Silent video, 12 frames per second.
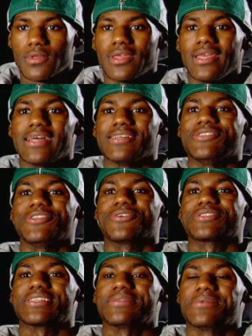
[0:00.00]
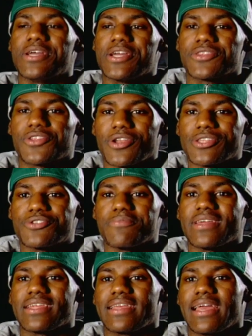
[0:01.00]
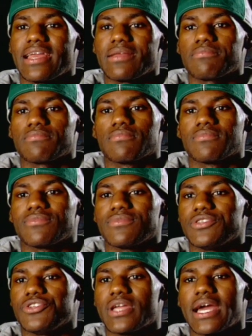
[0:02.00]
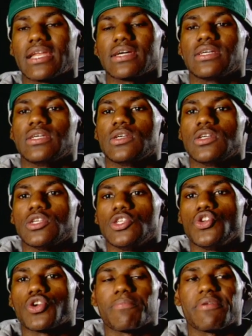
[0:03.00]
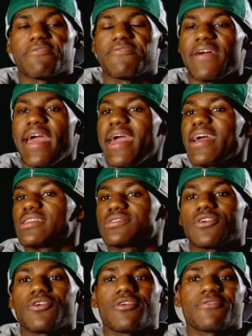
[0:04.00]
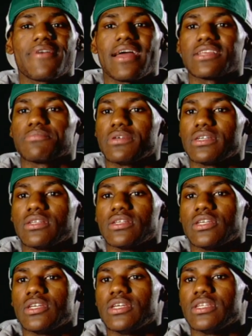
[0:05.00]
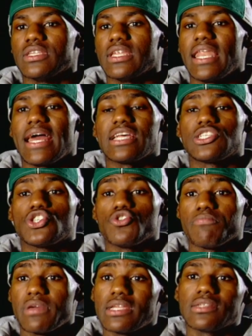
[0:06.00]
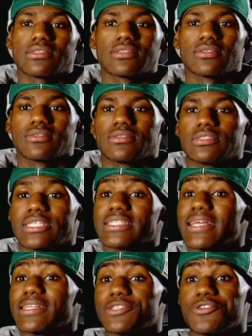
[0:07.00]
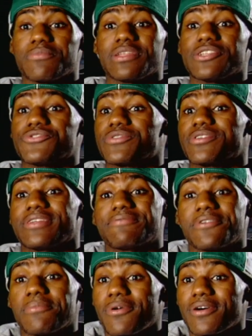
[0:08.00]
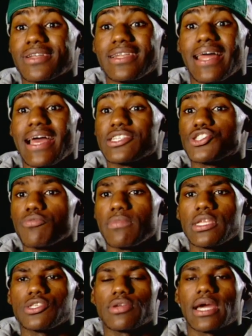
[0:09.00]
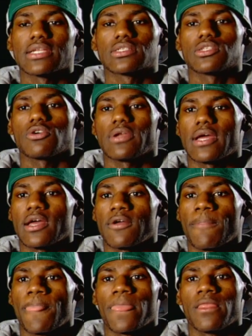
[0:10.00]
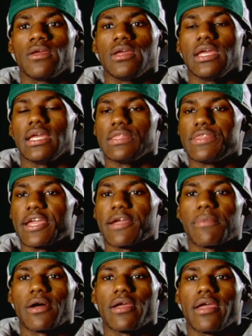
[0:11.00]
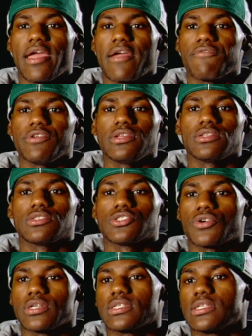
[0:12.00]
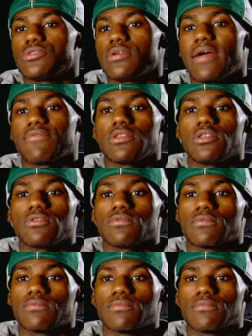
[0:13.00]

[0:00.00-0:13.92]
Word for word: Yeah, you know, it's a 32-minute game. You can be fast, all fast, but the last 2 minutes, just like the 2-minute drill in football, the last 2 minutes, you got to slow down and think about every choice that you have to do.